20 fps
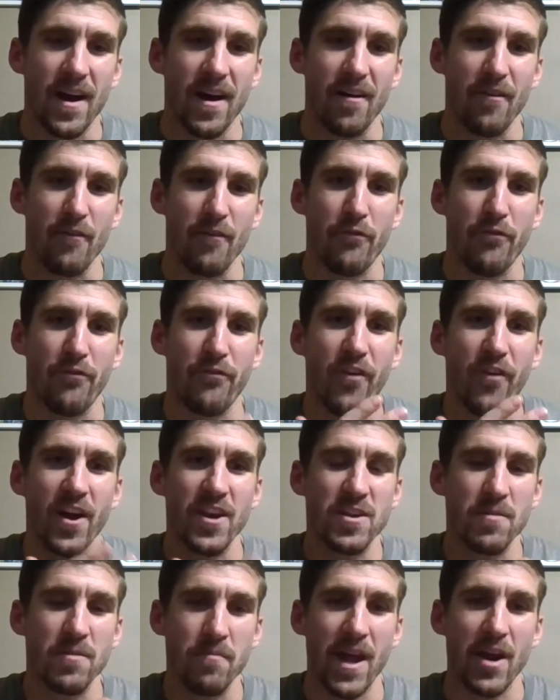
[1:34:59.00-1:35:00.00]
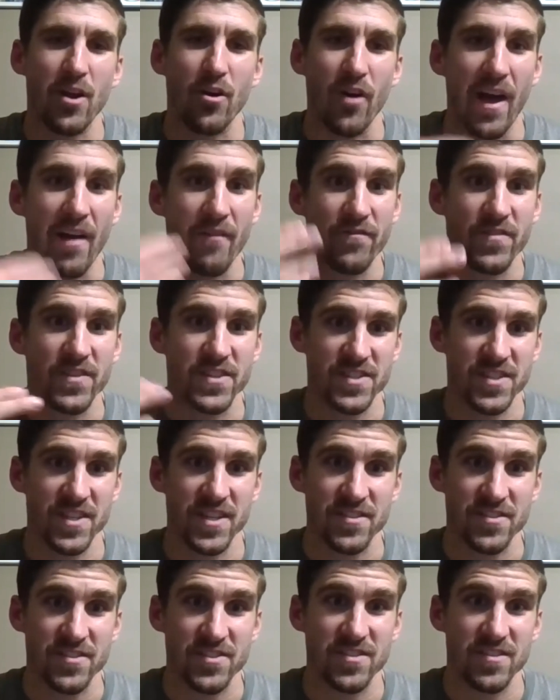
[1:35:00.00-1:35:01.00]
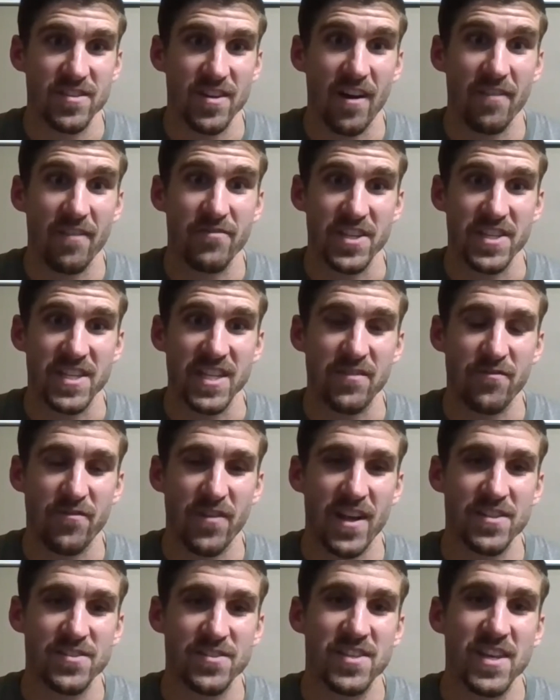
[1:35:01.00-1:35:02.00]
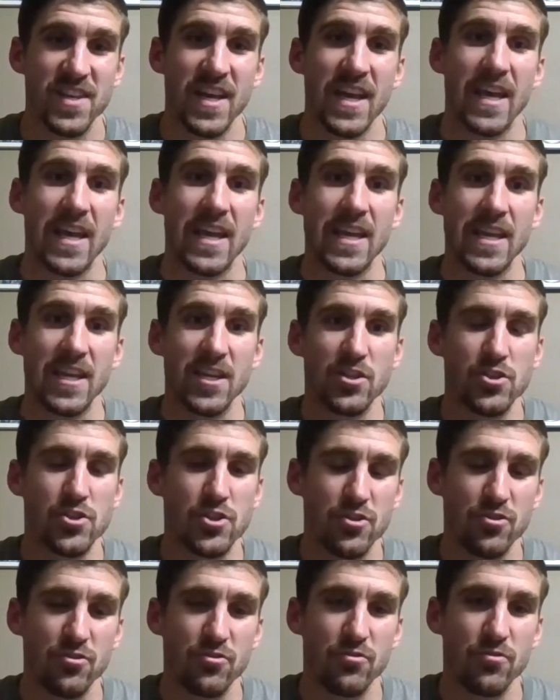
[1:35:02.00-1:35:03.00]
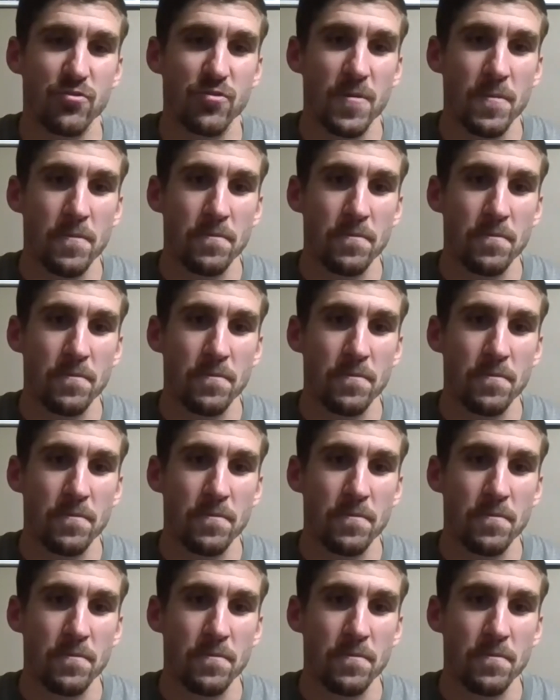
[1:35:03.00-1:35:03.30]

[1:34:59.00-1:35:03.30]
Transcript: fundamental emphasis of the defense into